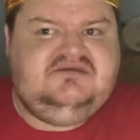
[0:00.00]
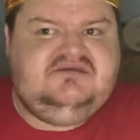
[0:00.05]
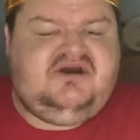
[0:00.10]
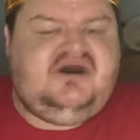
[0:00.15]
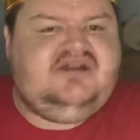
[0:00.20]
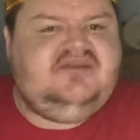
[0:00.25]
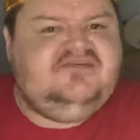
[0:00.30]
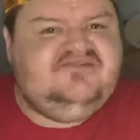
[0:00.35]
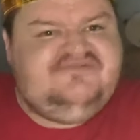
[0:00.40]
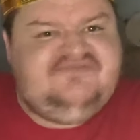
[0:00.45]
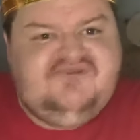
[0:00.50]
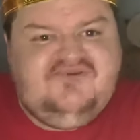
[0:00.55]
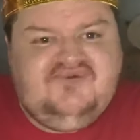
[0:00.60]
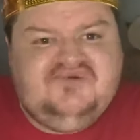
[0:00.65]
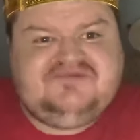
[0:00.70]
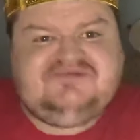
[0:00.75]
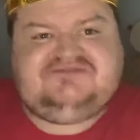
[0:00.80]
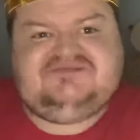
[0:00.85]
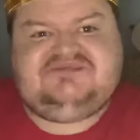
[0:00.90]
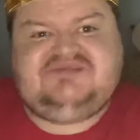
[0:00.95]
I look
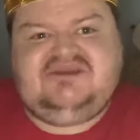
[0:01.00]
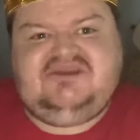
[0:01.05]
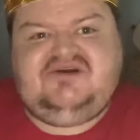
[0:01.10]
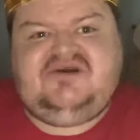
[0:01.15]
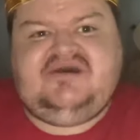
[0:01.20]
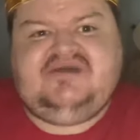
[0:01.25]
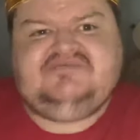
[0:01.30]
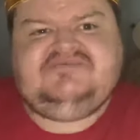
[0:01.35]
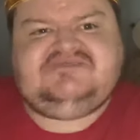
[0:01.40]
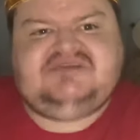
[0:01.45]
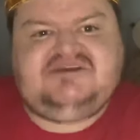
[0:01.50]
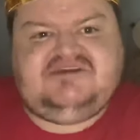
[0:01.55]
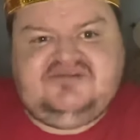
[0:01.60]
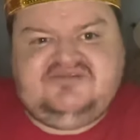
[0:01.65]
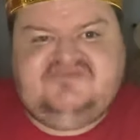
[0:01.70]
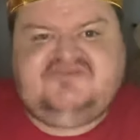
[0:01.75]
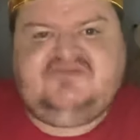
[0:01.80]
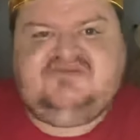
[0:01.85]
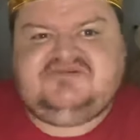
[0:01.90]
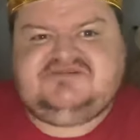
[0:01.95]
forward to the lives, I look
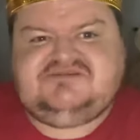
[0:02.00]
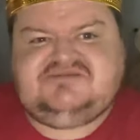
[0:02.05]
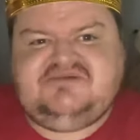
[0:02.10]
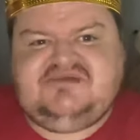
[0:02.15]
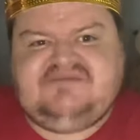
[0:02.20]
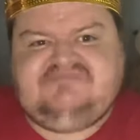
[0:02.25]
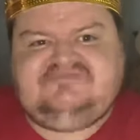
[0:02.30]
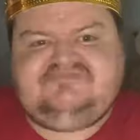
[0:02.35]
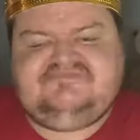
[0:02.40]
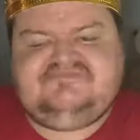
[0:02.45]
forward to it.